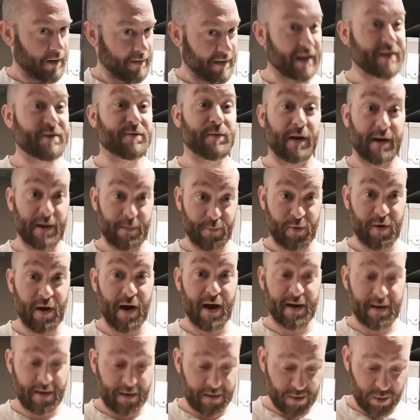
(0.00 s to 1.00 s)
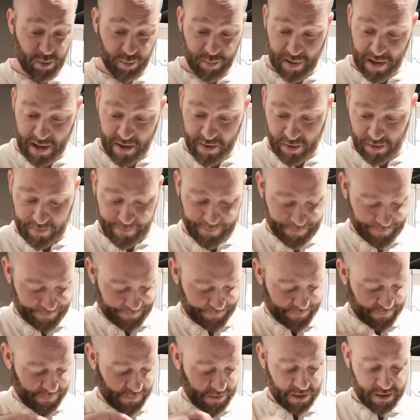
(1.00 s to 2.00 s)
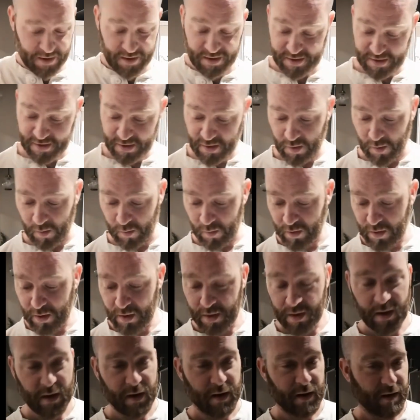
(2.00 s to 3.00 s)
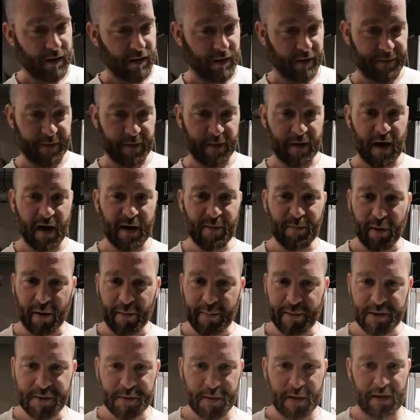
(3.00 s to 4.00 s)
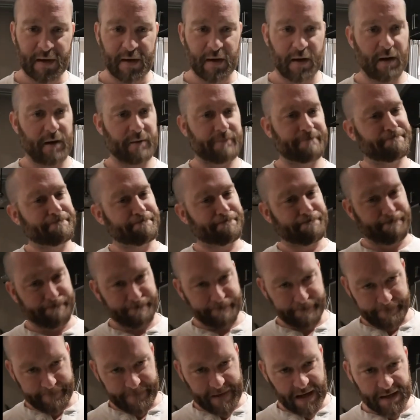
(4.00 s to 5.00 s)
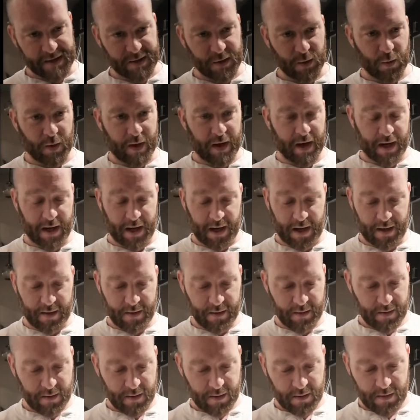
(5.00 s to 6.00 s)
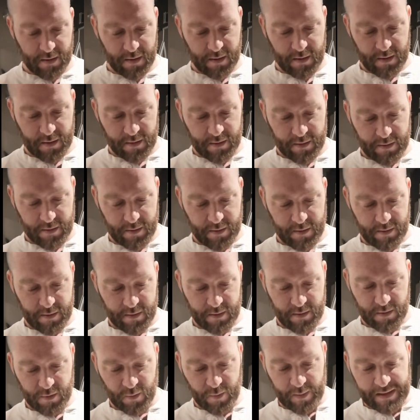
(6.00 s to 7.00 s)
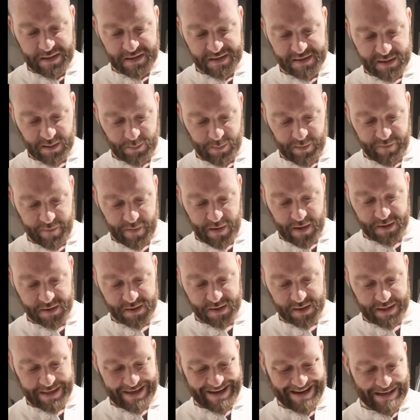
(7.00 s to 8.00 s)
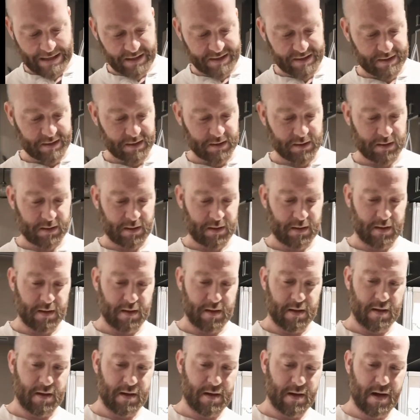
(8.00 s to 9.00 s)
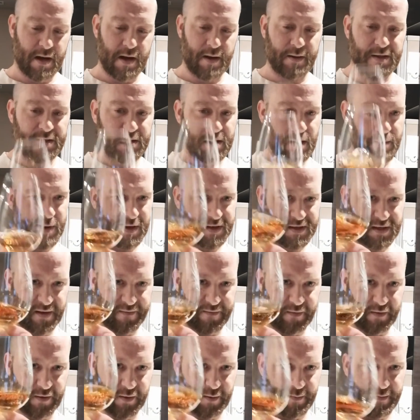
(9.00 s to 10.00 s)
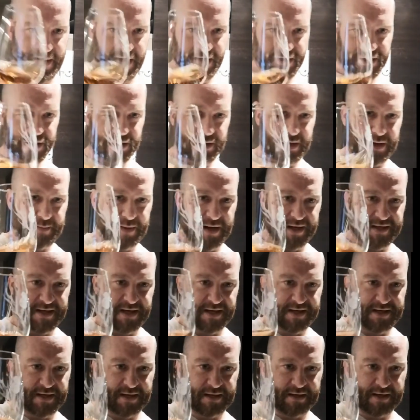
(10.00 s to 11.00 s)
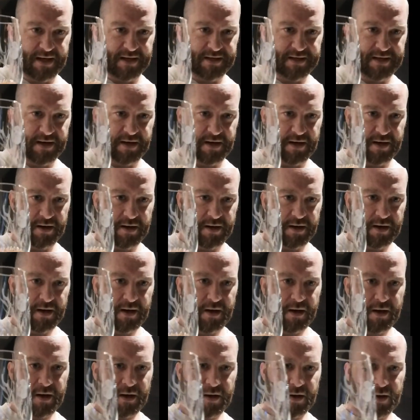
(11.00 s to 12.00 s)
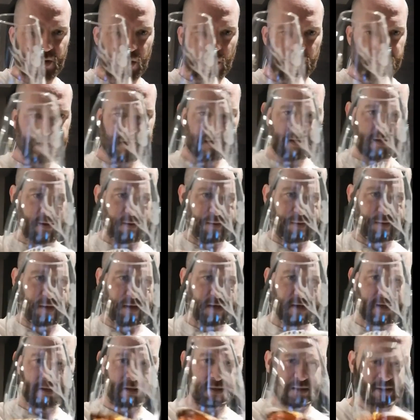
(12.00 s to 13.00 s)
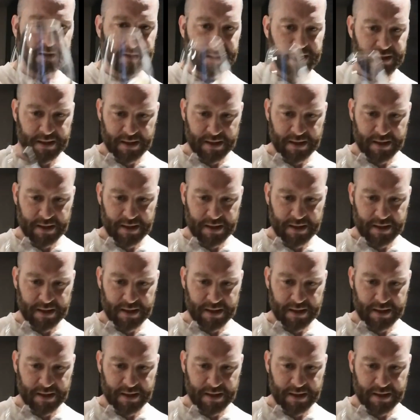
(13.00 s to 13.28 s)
That's right, I'm cracking a new bottle. So, if you're not a bourbon drinker, that's okay. We can still be friends, I guess. I just got myself a little measure in my tasting glass here. Gorgeous little thistle.